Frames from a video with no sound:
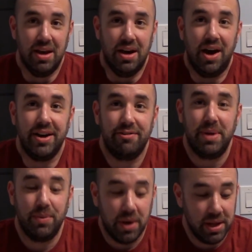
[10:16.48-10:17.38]
Alright
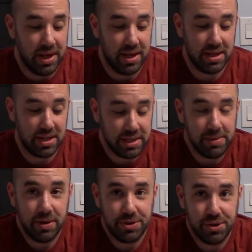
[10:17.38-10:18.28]
everybody, well, let me
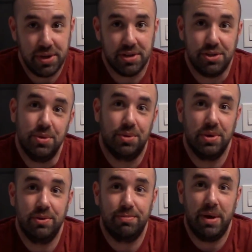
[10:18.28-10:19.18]
know what you think. Do you
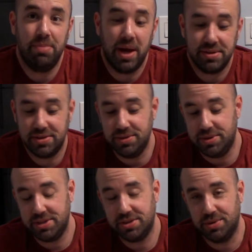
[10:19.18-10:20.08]
agree with my plots? Do you
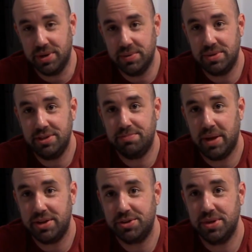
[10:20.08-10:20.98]
disagree with these
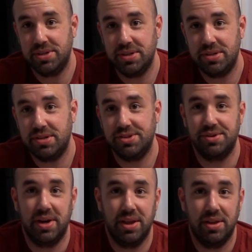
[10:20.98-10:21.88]
plot choices? Is
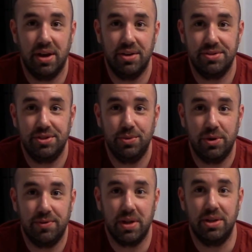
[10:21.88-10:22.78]
there anything else you would
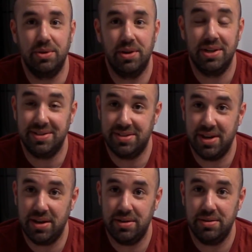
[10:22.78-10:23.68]
have included
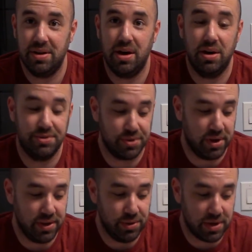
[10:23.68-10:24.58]
instead? Is there any
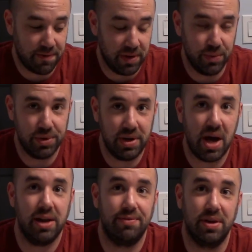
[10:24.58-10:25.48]
that you definitely would
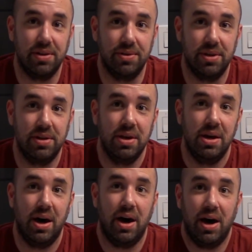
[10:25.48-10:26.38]
not have included?
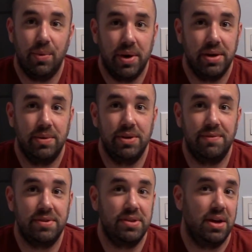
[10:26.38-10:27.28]
I want to hear what you
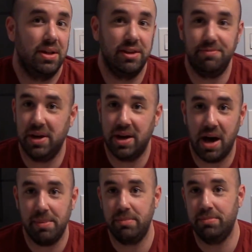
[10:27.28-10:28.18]
have to say. Leave me a
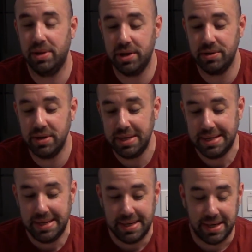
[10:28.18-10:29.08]
comment below.
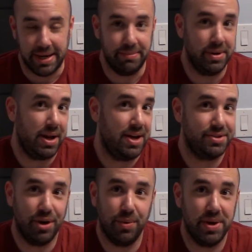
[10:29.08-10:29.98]
But as
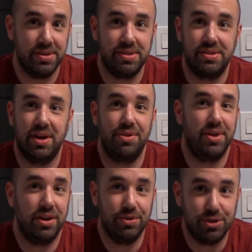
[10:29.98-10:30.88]
always,
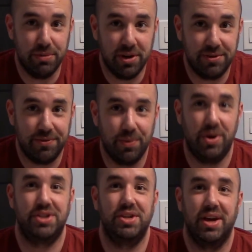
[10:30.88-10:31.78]
thank you so much for
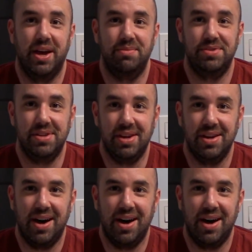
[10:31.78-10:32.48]
watching AMC.